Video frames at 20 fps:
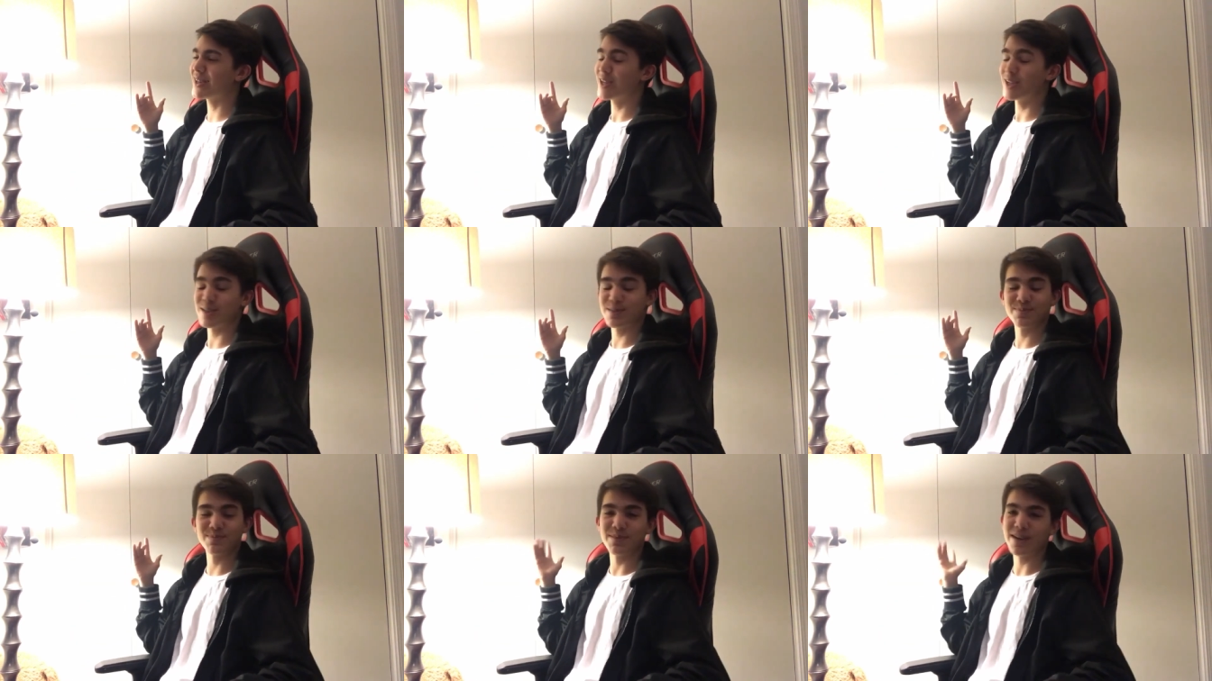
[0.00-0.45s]

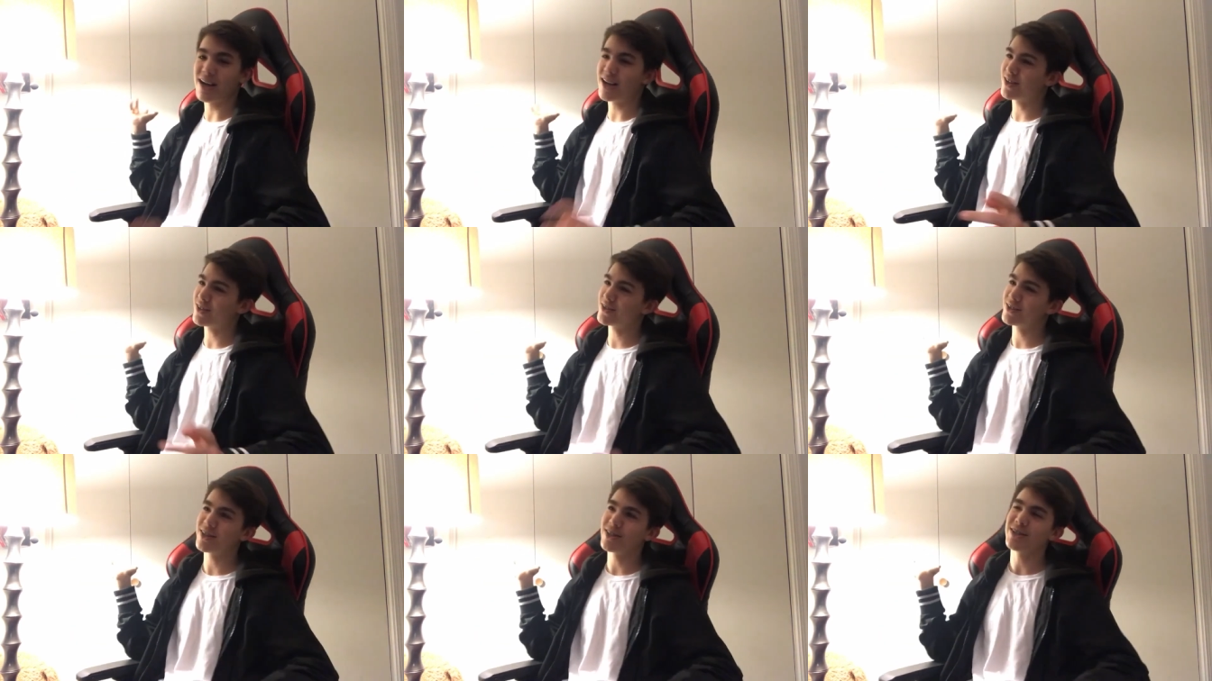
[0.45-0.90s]
it's,
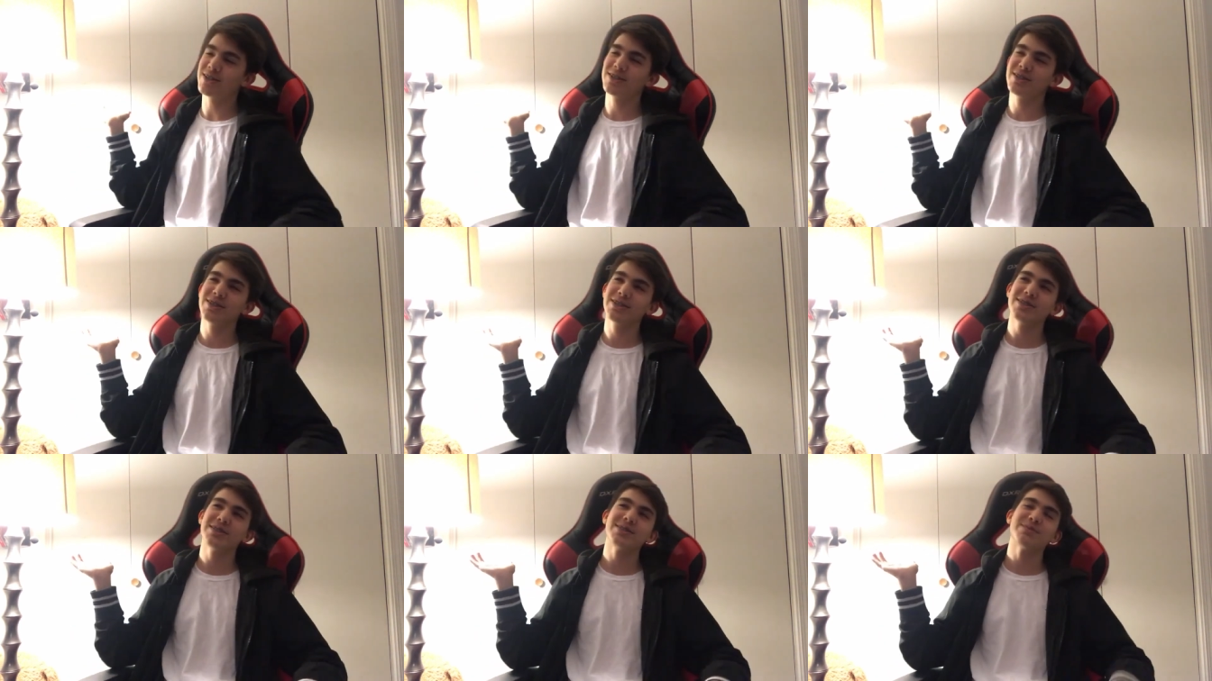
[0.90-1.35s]
I don't know,
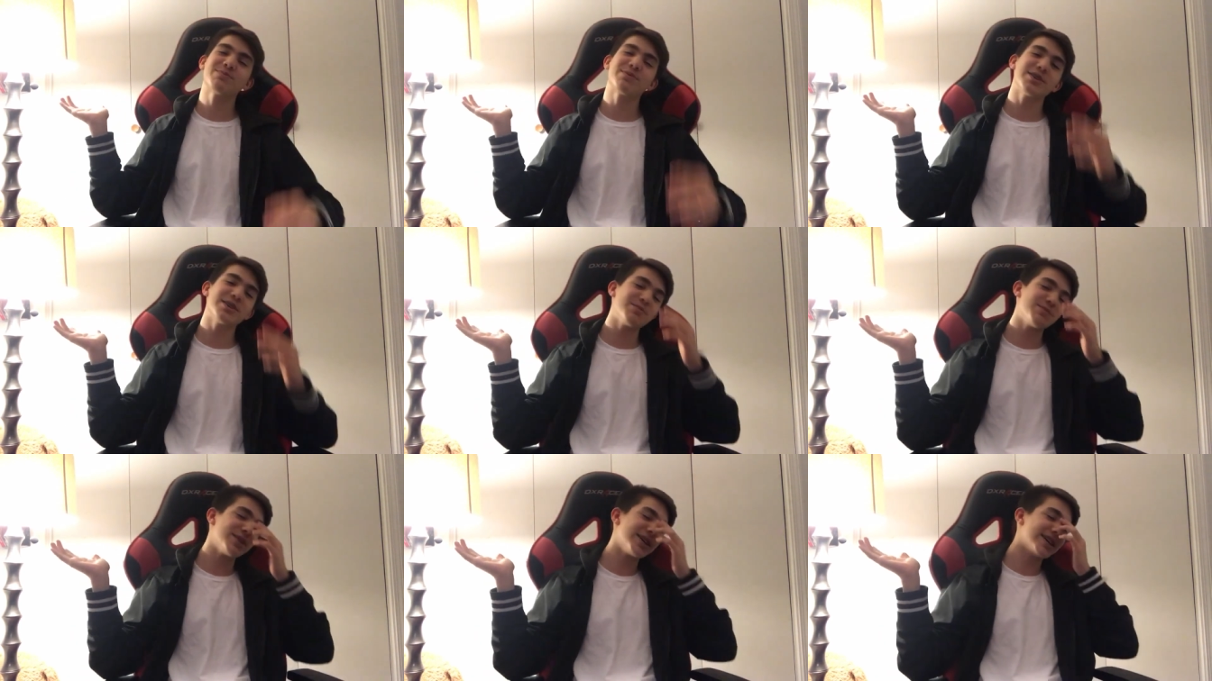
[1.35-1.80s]
dude, it's
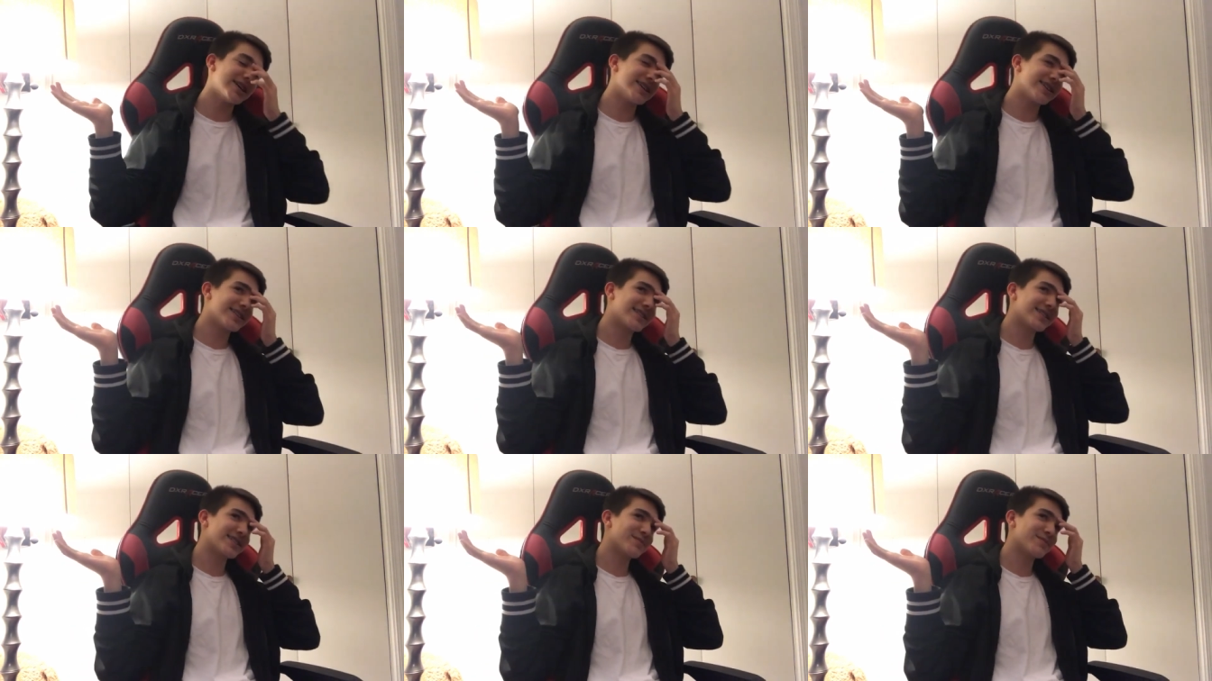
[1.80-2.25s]
pretty
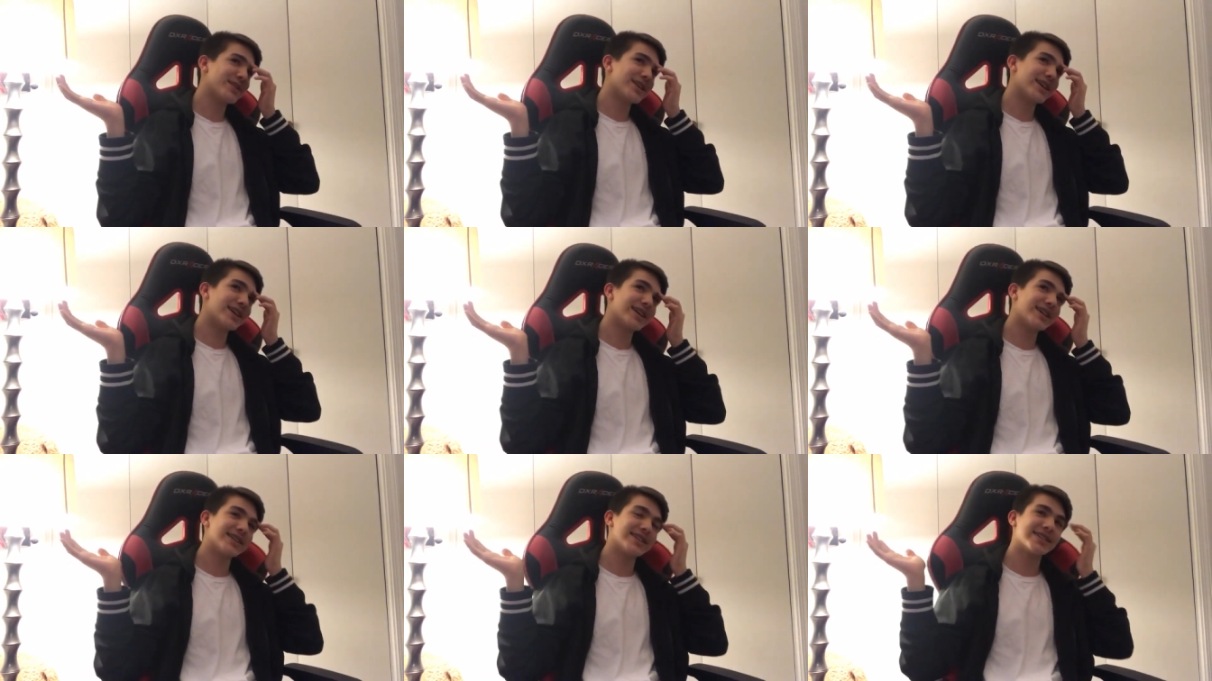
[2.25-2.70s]
big, to be
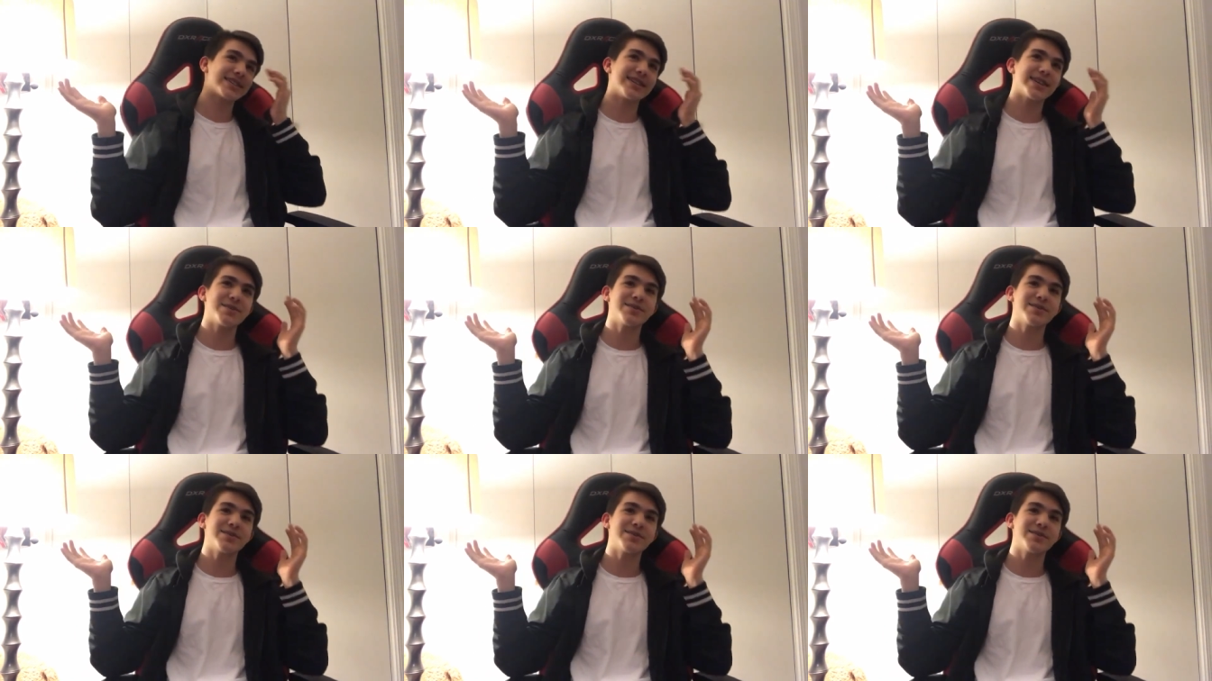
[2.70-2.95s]
honest.